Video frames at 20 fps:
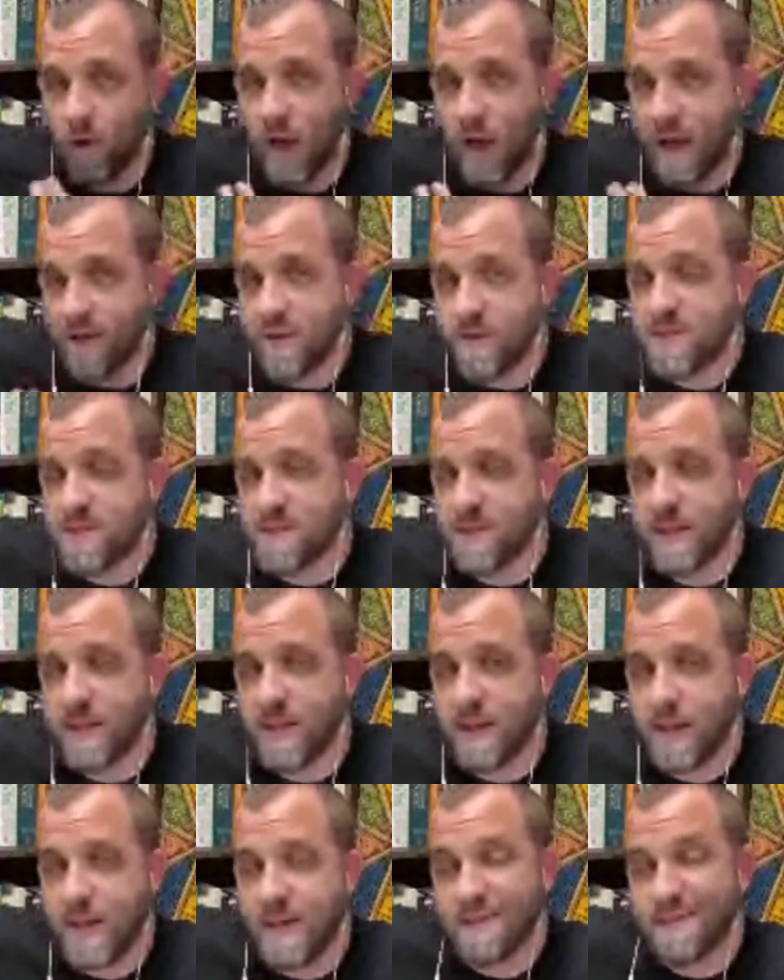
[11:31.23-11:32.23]

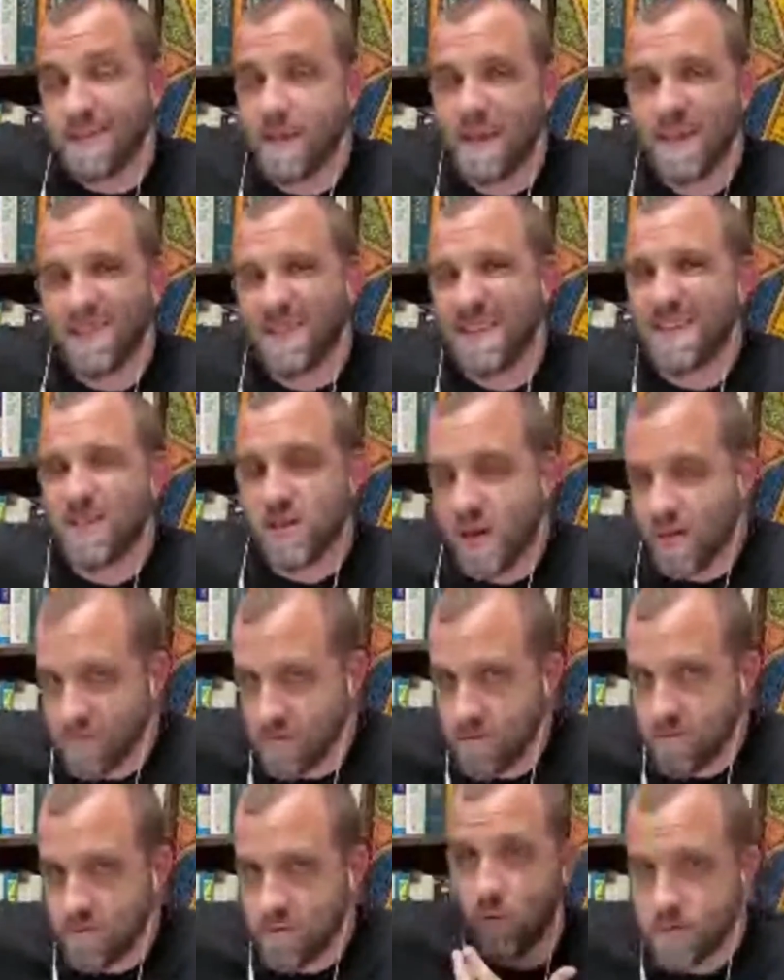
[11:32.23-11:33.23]
everything is each
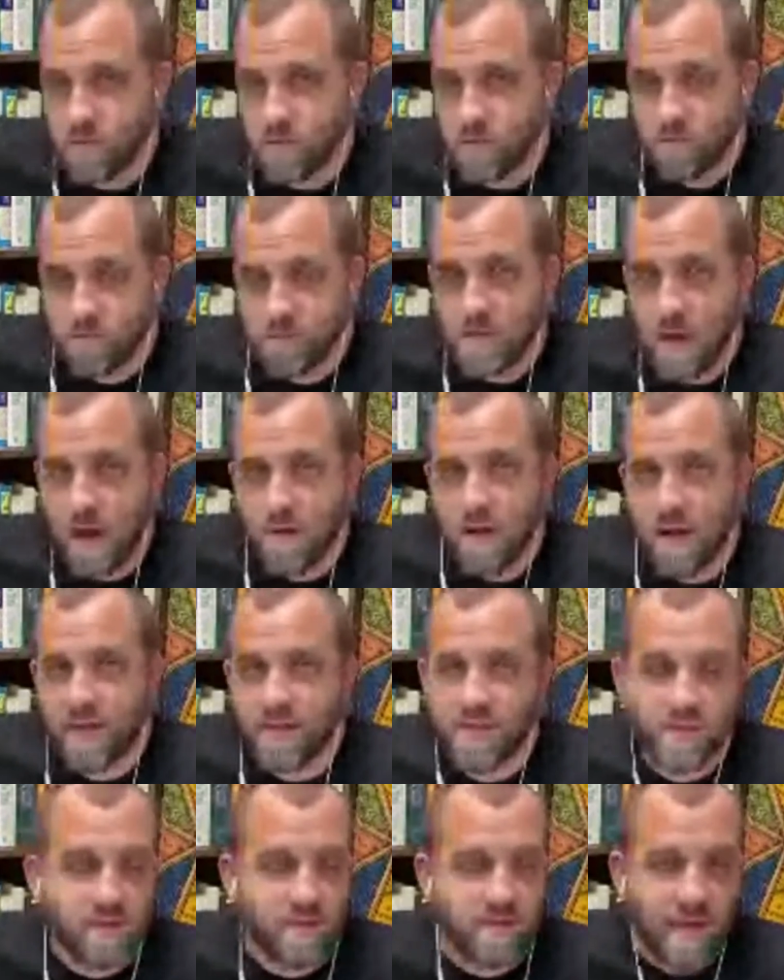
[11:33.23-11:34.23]
other's. All right.
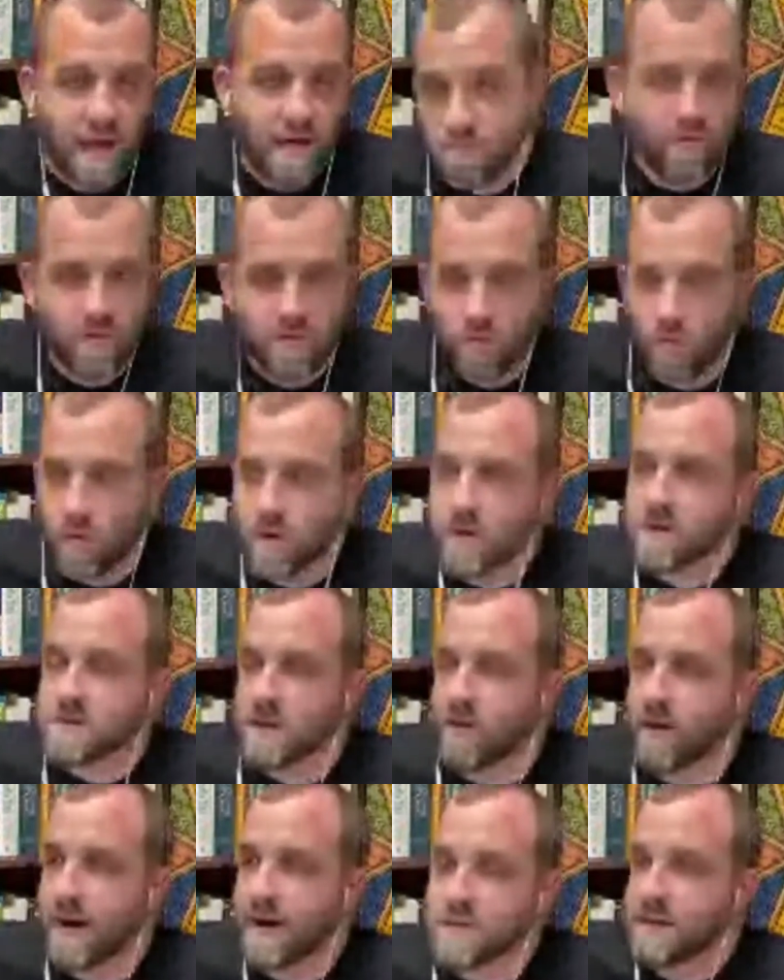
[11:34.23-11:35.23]
This is how this works.
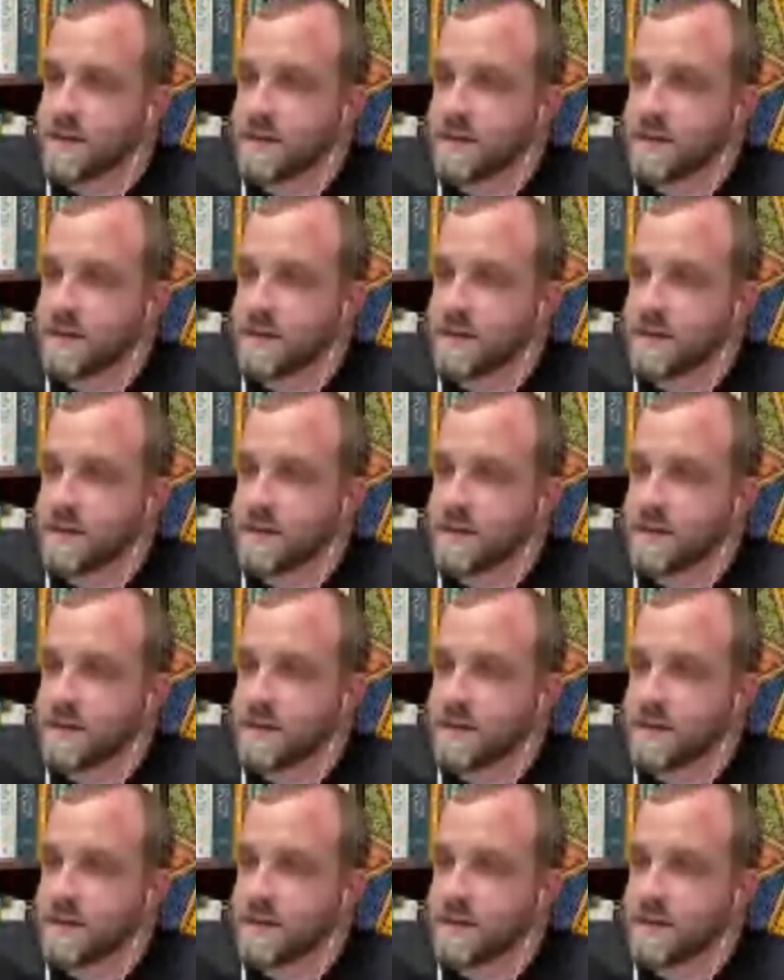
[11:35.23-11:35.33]
All right.